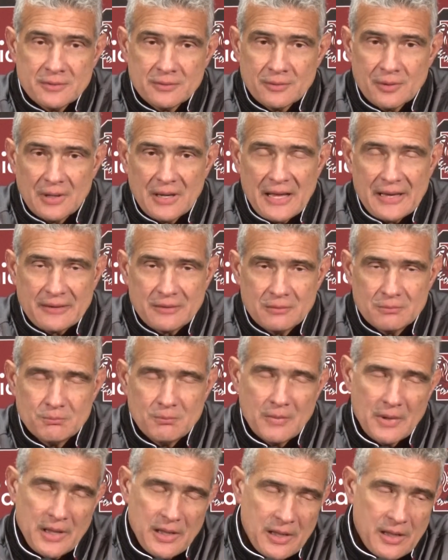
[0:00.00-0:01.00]
they're like,
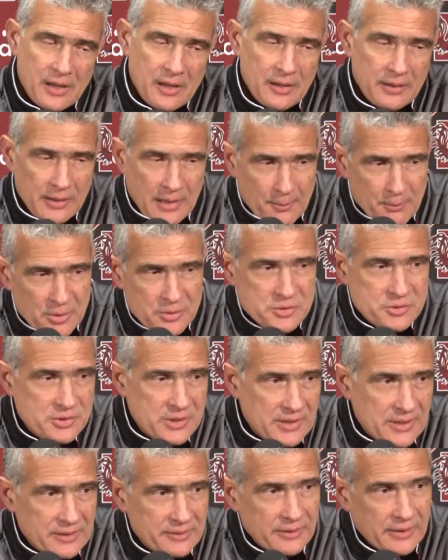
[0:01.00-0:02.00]
man, I've been
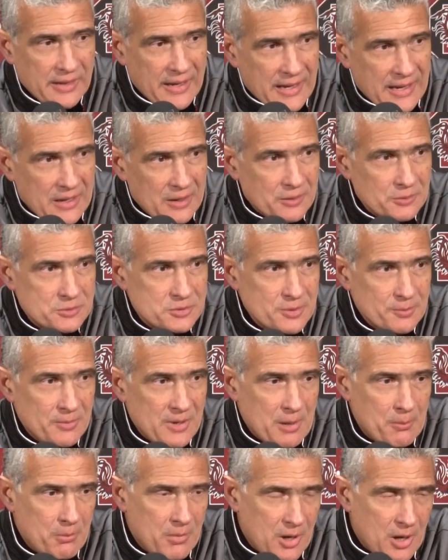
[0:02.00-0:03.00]
sitting on the couch and
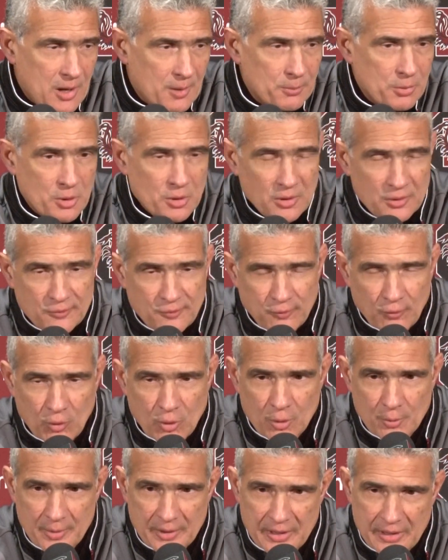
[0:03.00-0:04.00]
my mom cooked
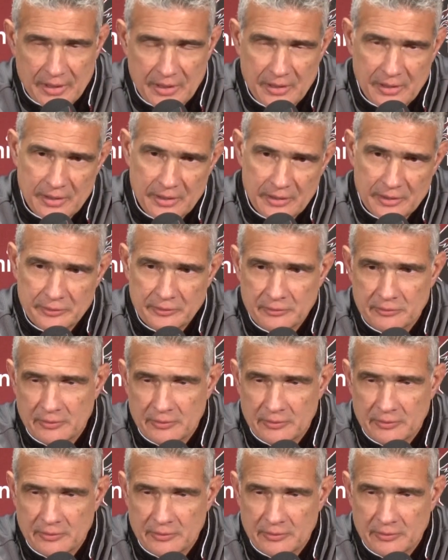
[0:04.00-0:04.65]
for me and